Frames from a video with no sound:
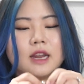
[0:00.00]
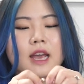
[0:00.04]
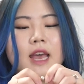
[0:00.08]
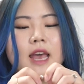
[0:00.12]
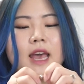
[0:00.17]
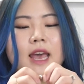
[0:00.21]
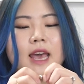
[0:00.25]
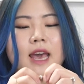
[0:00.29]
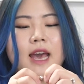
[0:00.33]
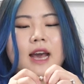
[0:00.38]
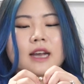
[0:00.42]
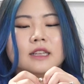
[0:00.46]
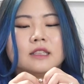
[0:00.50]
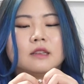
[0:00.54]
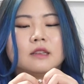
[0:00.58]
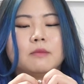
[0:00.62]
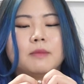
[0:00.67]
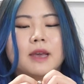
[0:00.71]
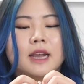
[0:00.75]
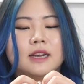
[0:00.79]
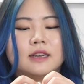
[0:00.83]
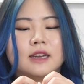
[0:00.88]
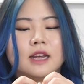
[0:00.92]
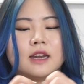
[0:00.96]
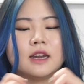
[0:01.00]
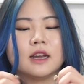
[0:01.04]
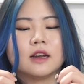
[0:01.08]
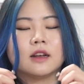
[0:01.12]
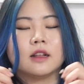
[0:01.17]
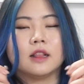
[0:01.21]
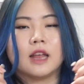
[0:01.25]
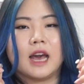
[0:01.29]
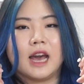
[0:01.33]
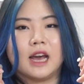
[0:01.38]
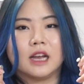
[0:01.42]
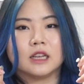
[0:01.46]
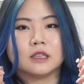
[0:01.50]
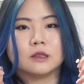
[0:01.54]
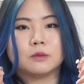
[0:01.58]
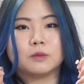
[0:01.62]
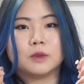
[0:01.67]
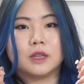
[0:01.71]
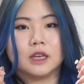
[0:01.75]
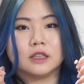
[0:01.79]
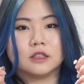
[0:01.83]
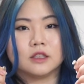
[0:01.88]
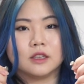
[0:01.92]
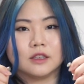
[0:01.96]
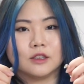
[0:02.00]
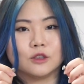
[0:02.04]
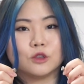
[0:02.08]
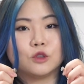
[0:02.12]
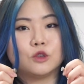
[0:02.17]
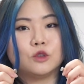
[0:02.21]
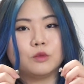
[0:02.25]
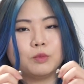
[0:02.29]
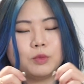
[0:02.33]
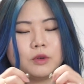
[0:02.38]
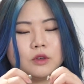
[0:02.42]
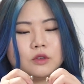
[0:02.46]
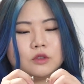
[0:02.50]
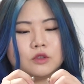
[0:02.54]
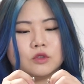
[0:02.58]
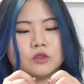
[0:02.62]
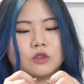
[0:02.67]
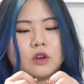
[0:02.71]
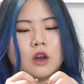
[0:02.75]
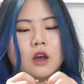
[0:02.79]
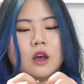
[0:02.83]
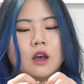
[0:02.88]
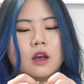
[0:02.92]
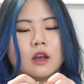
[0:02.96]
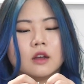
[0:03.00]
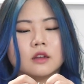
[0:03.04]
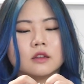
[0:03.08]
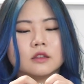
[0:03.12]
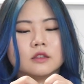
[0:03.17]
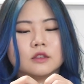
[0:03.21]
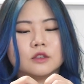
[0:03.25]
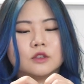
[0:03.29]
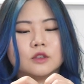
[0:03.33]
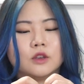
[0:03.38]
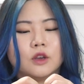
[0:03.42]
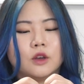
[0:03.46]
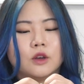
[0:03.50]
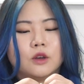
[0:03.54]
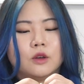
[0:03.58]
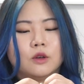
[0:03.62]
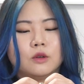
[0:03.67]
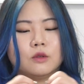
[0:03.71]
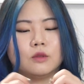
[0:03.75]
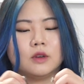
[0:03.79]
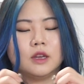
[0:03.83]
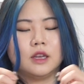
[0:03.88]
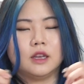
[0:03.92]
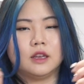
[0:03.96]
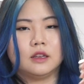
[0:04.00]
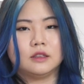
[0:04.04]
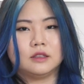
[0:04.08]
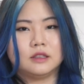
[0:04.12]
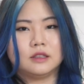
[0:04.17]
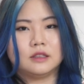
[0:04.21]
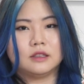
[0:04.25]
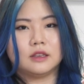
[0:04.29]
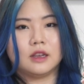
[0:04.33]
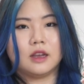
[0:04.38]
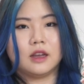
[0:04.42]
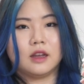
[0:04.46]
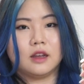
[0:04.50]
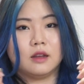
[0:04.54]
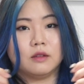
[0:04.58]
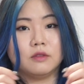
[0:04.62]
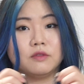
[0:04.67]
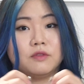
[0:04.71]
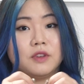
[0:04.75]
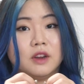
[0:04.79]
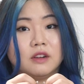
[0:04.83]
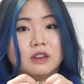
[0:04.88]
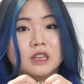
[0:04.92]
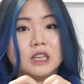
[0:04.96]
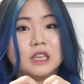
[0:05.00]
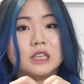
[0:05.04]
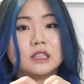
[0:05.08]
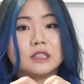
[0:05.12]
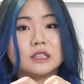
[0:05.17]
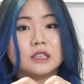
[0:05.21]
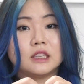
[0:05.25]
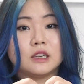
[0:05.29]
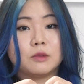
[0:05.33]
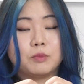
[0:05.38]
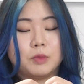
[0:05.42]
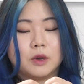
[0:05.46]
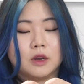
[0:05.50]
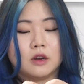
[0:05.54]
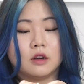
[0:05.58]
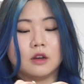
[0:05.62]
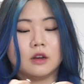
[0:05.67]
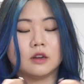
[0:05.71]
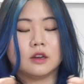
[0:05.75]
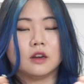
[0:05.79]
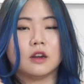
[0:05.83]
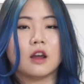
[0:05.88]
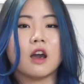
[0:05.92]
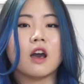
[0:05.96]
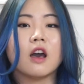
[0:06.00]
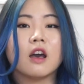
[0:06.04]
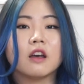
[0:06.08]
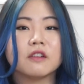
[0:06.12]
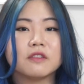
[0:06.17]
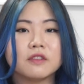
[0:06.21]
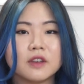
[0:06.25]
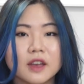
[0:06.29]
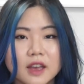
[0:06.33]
It has a magnetic clasp that's like super strong, so it's very easy to put on and off.